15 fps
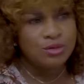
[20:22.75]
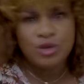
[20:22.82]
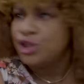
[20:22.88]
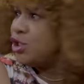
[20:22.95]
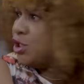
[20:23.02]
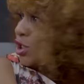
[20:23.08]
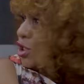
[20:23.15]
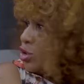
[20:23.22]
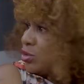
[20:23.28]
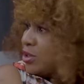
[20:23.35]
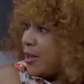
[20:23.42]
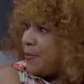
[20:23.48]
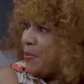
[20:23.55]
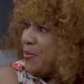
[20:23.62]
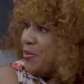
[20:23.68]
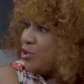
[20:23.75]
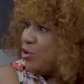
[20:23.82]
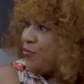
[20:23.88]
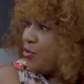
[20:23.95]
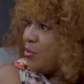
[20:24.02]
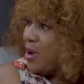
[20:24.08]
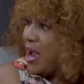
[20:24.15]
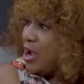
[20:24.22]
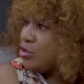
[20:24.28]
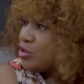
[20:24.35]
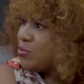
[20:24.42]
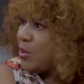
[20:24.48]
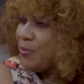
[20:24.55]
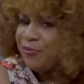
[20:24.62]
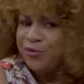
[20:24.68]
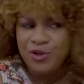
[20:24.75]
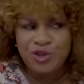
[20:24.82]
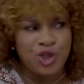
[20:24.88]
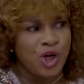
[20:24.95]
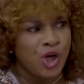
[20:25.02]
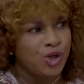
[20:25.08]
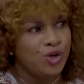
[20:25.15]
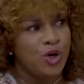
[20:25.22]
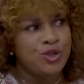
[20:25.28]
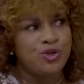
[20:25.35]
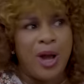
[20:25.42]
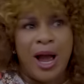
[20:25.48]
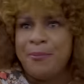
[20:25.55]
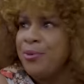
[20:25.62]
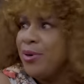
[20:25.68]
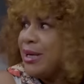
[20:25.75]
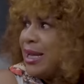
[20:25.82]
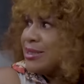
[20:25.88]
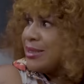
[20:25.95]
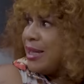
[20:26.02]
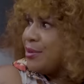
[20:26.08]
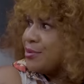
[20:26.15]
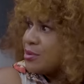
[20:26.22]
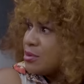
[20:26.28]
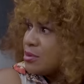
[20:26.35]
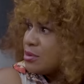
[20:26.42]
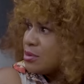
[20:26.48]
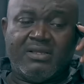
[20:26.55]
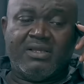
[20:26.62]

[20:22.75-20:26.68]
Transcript: Does she need to take permission from her husband before going to her brother's house?